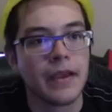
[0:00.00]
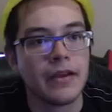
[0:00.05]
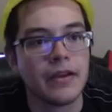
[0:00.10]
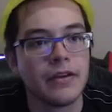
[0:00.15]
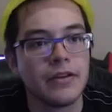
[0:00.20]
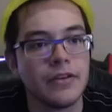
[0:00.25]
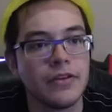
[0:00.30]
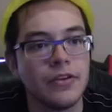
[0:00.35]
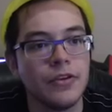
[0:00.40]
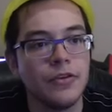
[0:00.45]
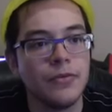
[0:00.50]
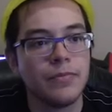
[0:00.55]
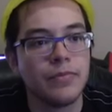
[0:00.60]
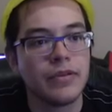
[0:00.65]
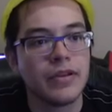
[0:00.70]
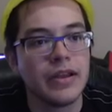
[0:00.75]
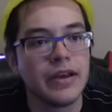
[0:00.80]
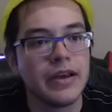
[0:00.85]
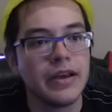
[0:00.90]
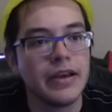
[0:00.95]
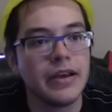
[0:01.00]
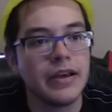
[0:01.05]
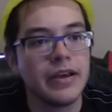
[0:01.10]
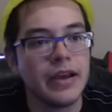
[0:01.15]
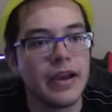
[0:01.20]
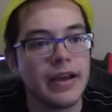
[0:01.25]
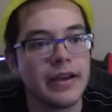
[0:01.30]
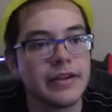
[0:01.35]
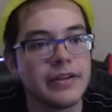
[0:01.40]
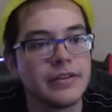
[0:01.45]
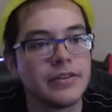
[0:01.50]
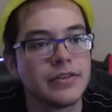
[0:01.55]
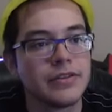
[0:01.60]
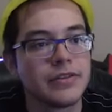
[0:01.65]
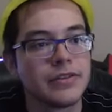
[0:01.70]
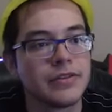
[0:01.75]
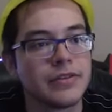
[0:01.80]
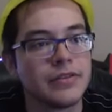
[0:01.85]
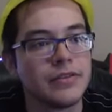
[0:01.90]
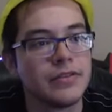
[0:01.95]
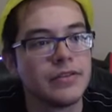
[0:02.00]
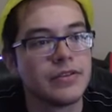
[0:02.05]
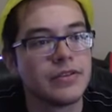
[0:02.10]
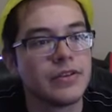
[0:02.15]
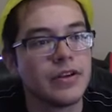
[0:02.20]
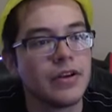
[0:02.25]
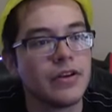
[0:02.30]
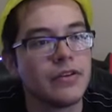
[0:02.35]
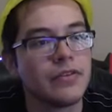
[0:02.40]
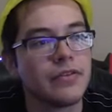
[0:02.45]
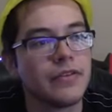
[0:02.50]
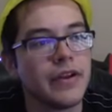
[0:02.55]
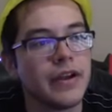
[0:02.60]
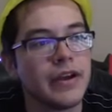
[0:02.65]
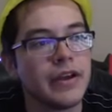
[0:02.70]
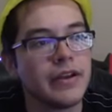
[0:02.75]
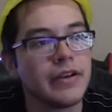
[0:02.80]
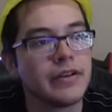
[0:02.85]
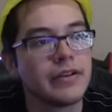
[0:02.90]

You play as yourself, not...